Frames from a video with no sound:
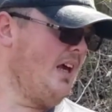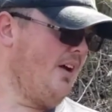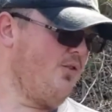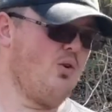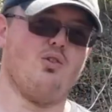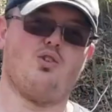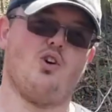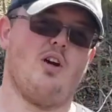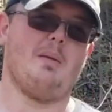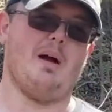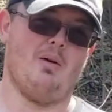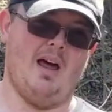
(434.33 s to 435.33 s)
If you're gonna
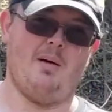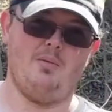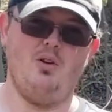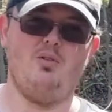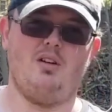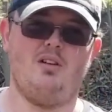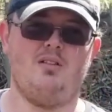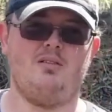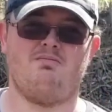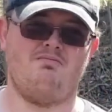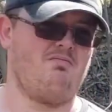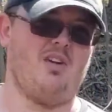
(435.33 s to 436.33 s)
trim like what I'm doing,
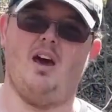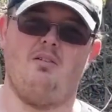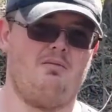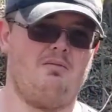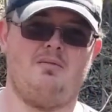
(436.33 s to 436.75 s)
no.